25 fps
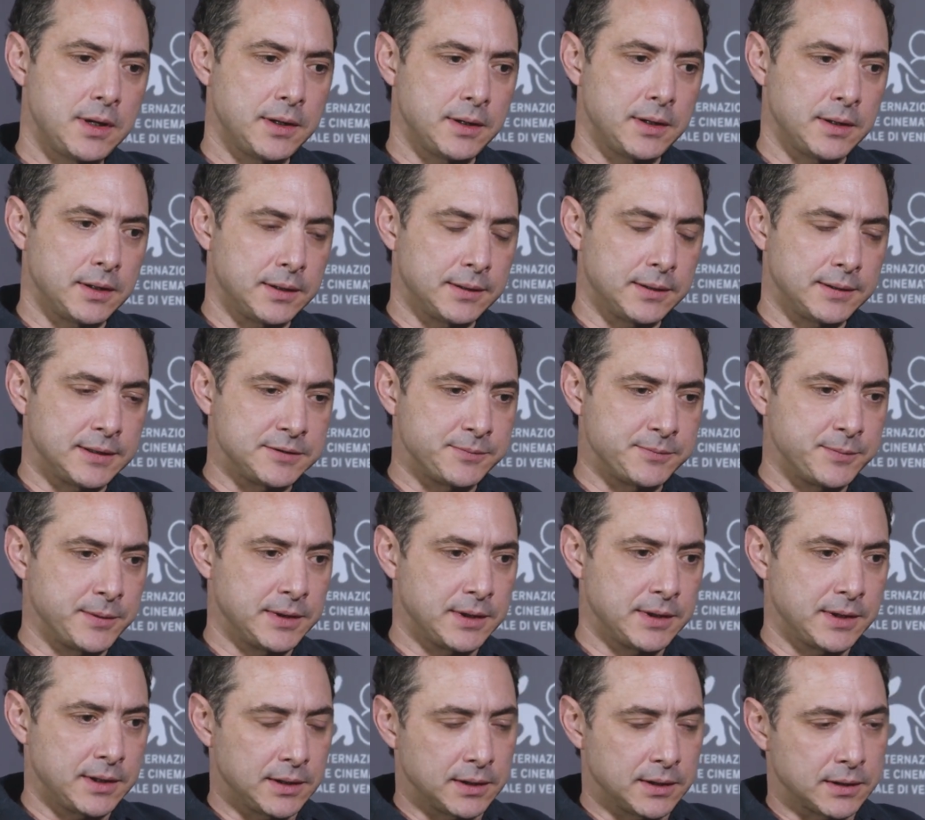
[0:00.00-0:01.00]
Uh, that's
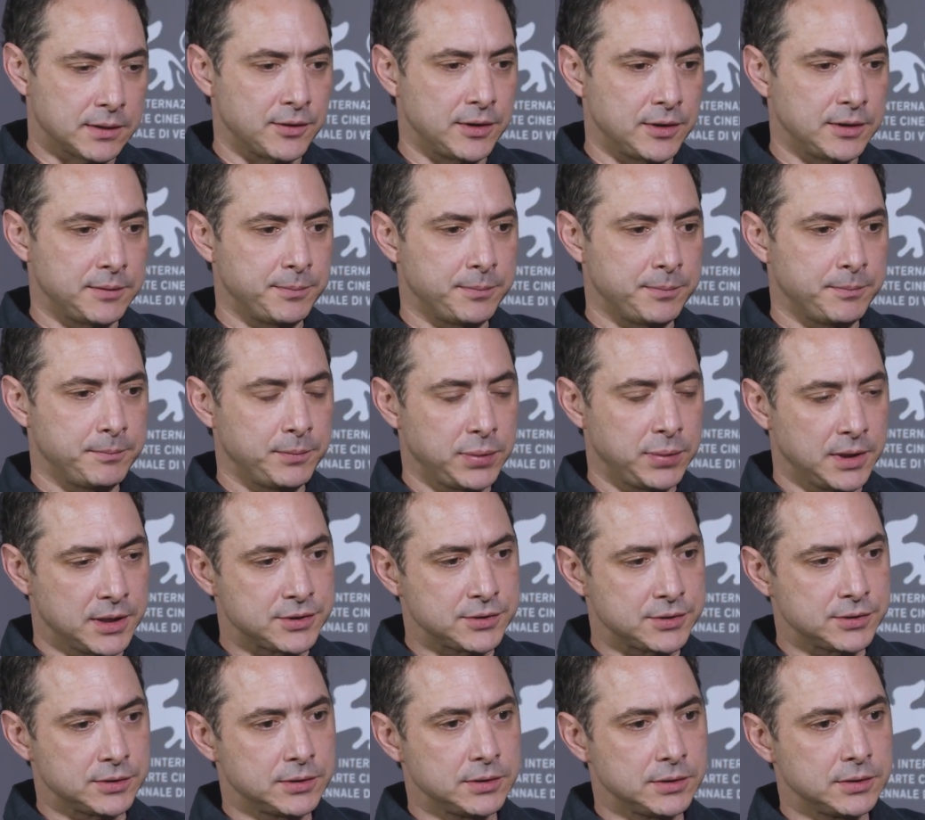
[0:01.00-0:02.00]
been a great
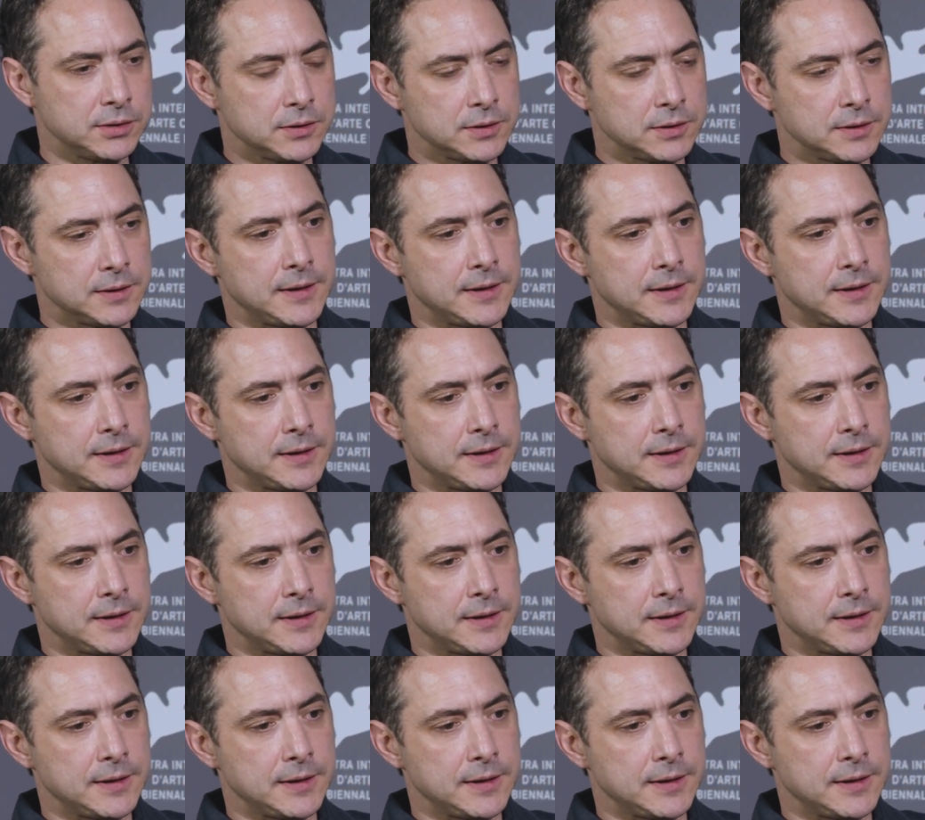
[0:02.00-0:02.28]
pleasure.